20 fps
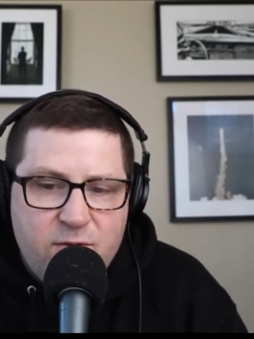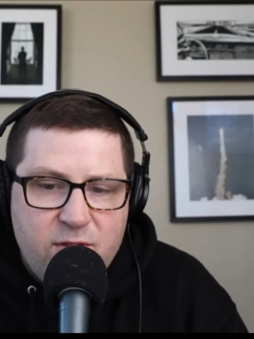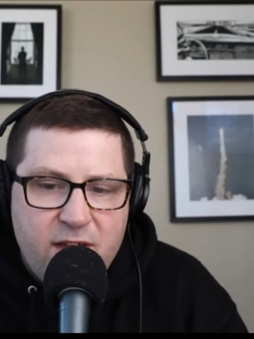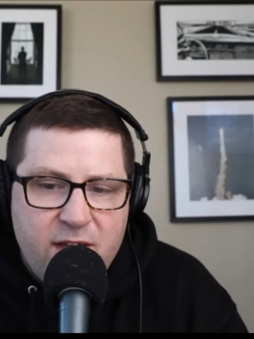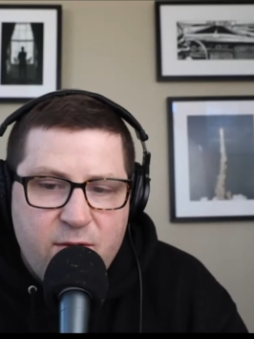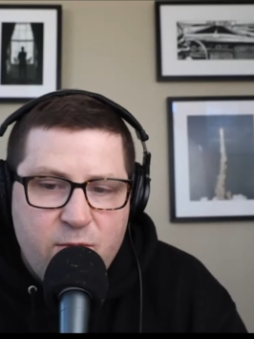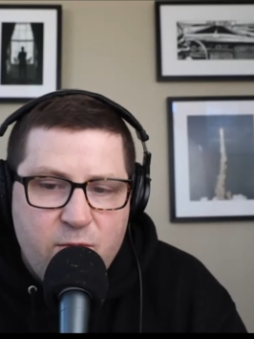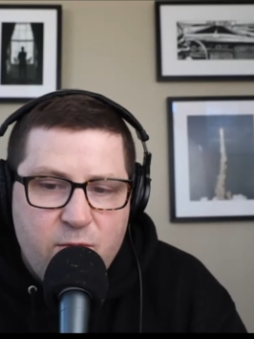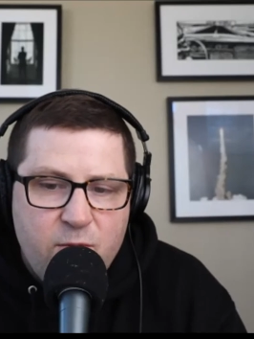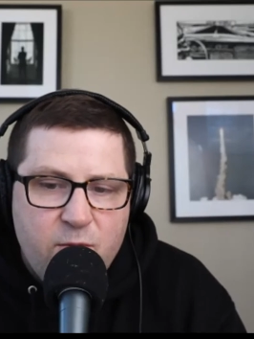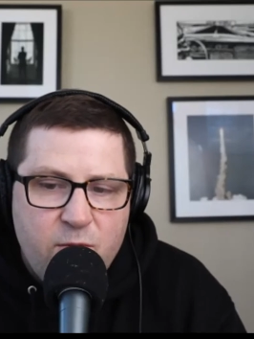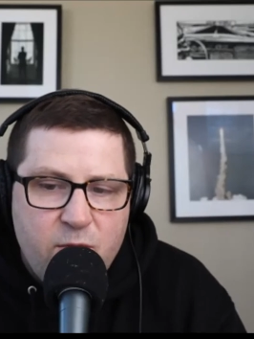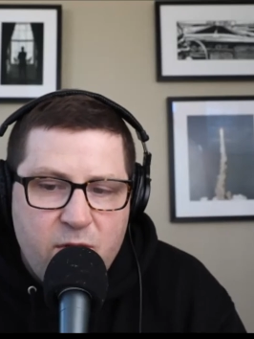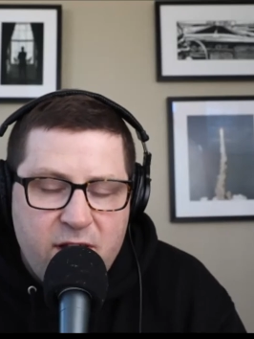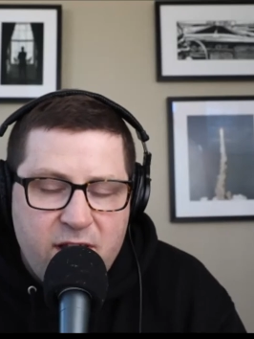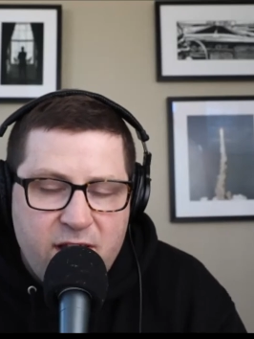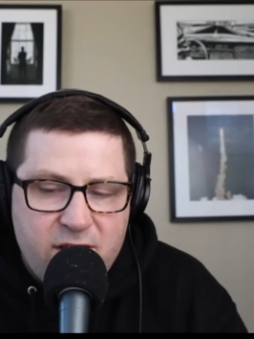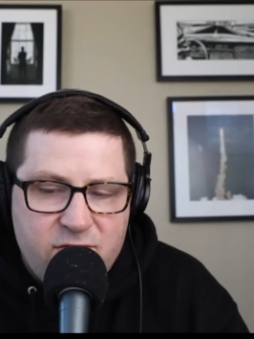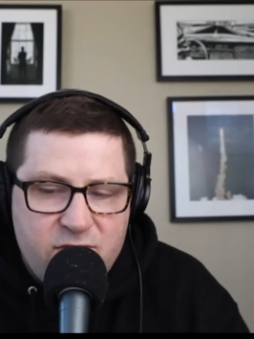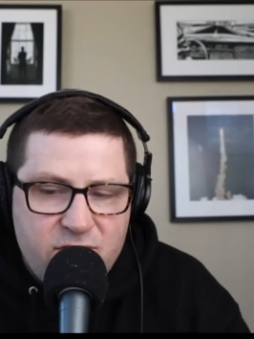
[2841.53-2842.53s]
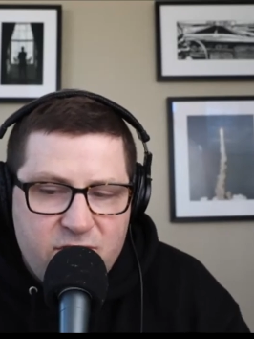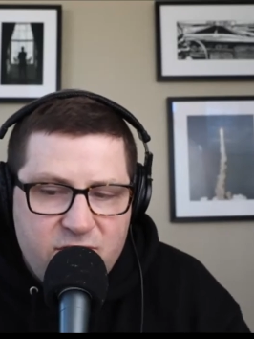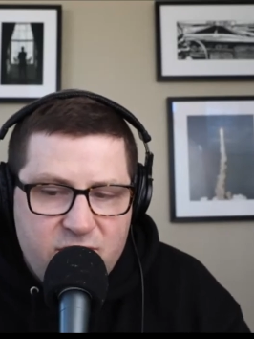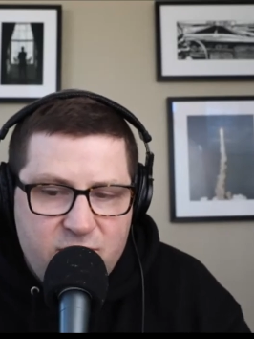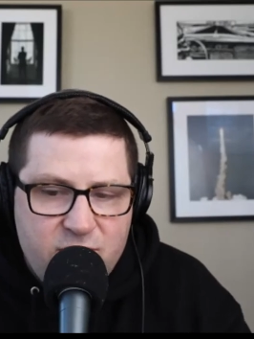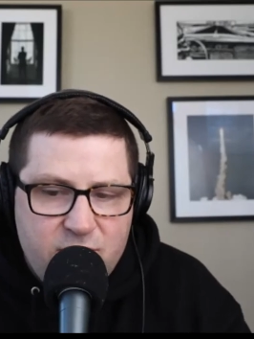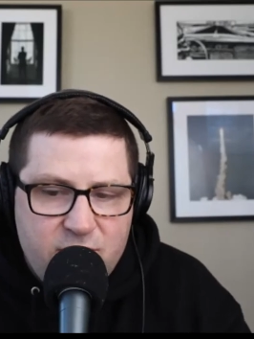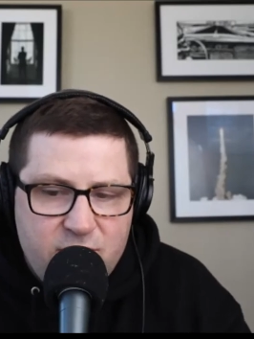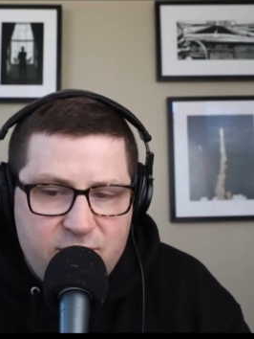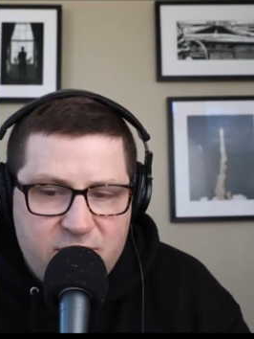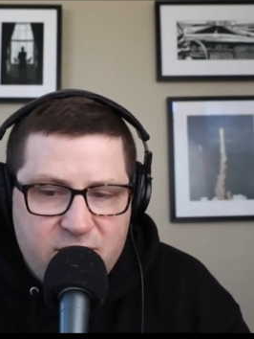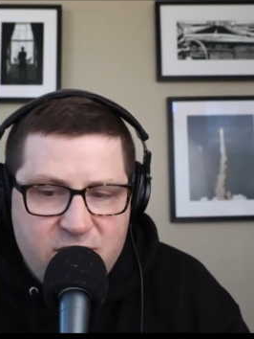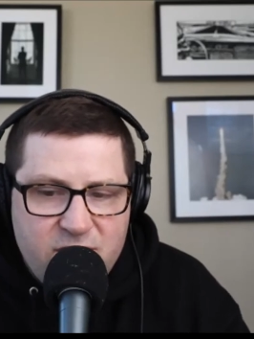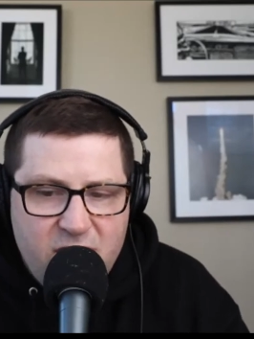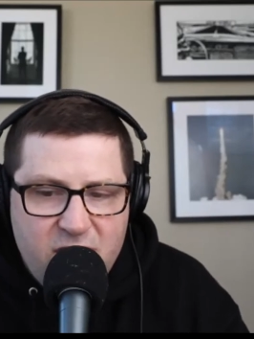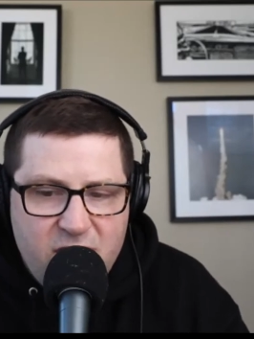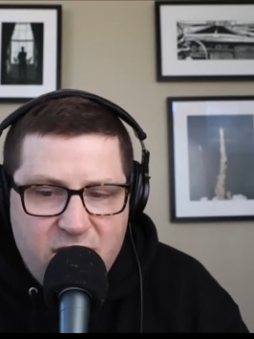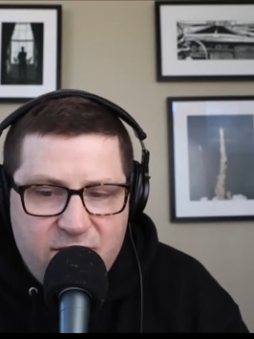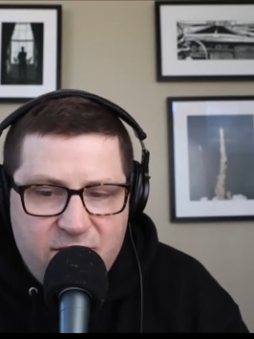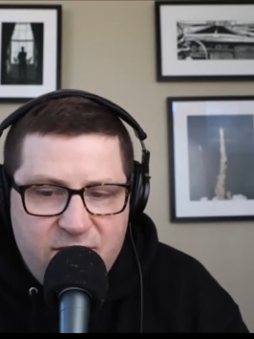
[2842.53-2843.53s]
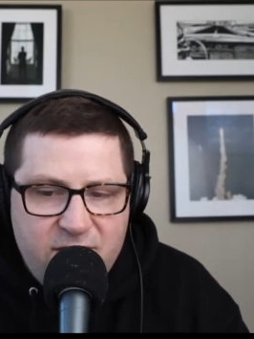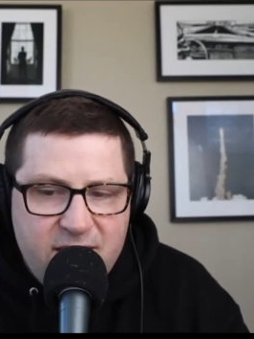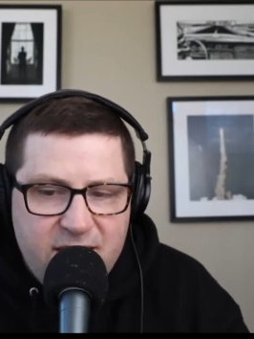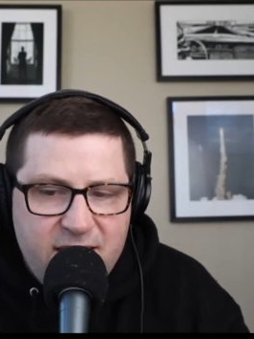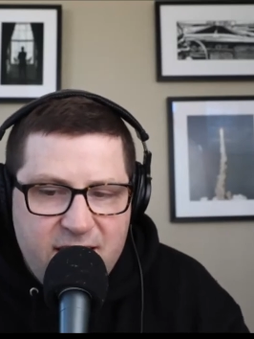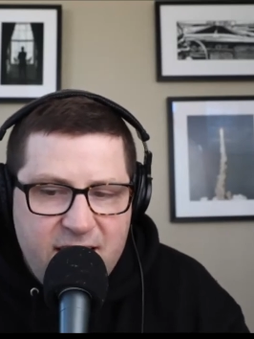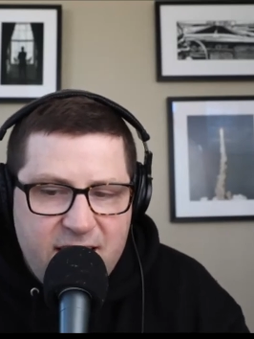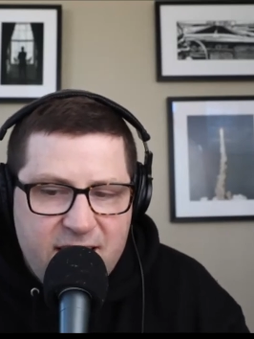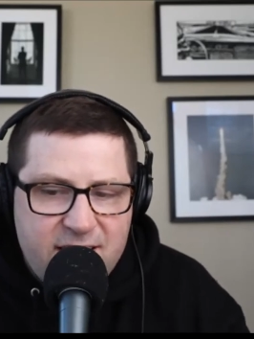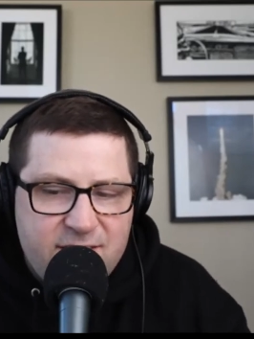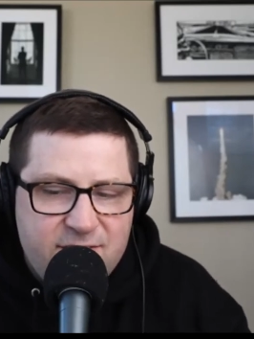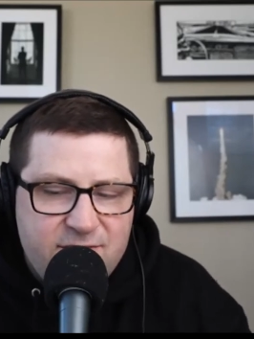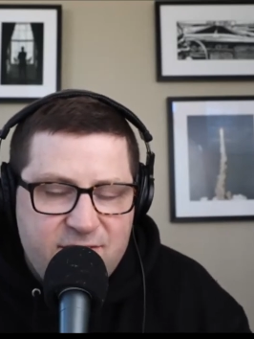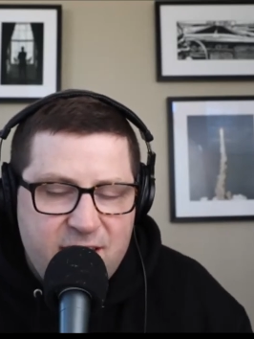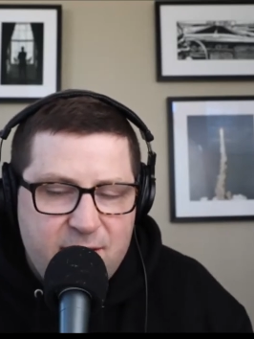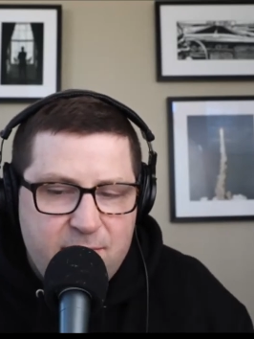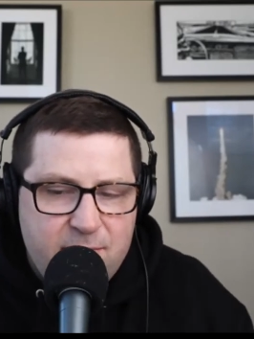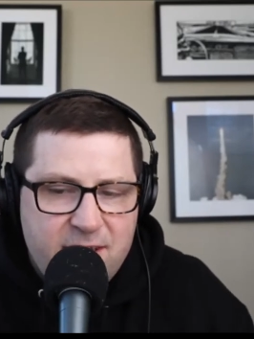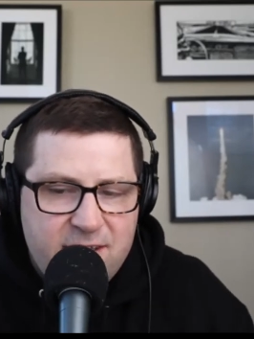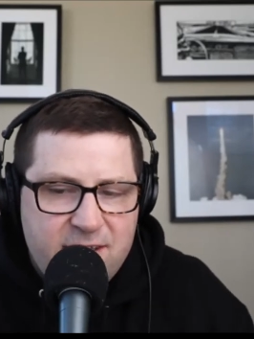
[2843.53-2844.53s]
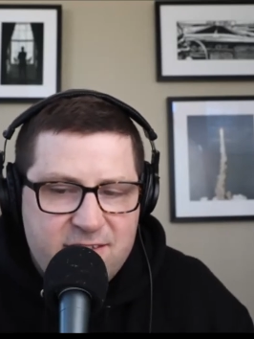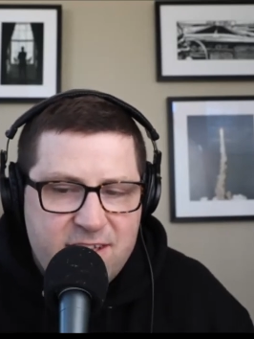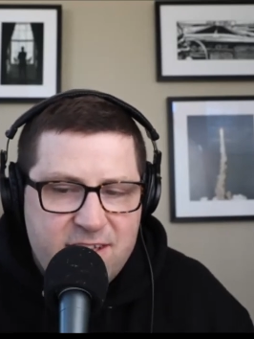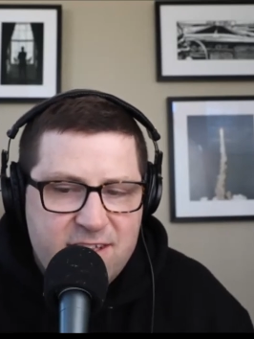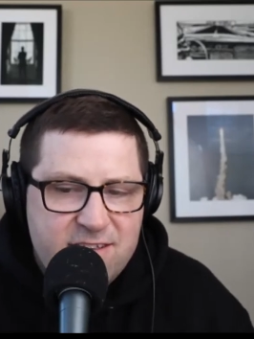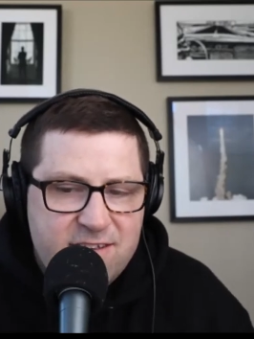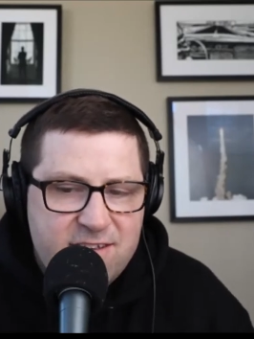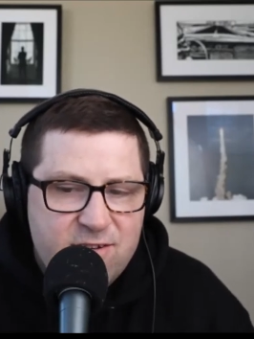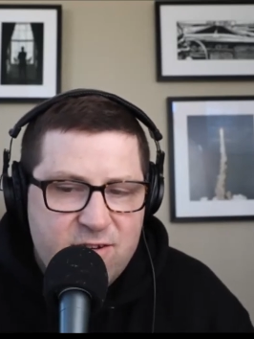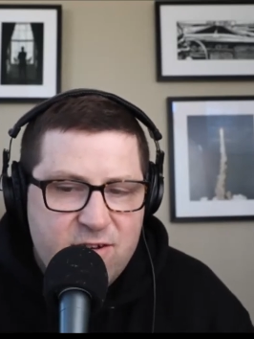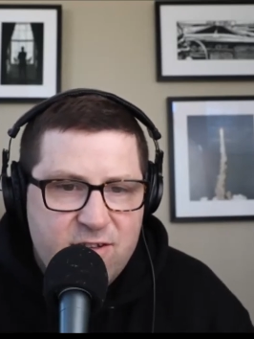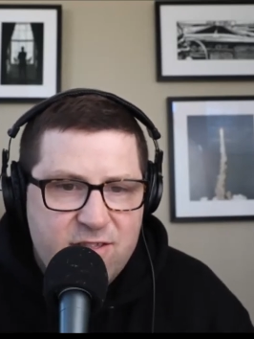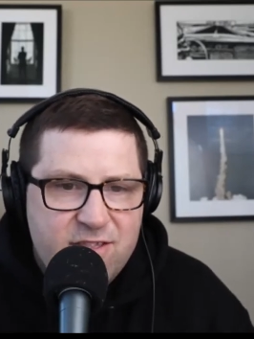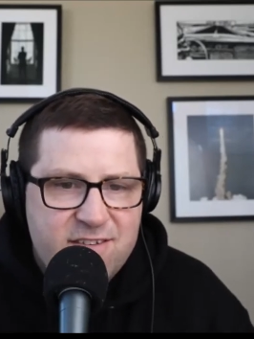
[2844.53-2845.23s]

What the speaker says: like what interests you in photography, I guess, if that makes sense at all?